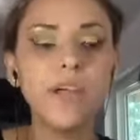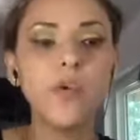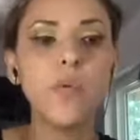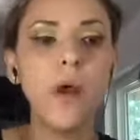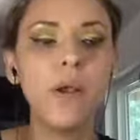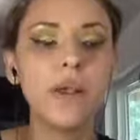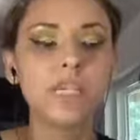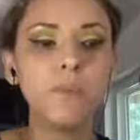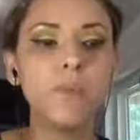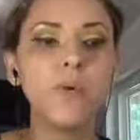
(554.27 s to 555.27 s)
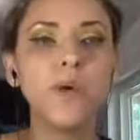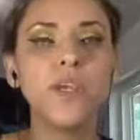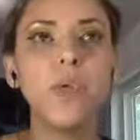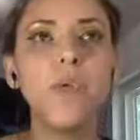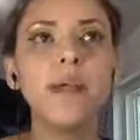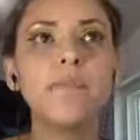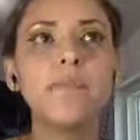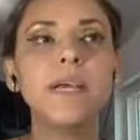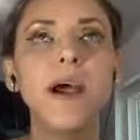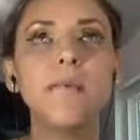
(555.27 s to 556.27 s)
and you want to explore, and you want
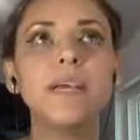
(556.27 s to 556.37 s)
to become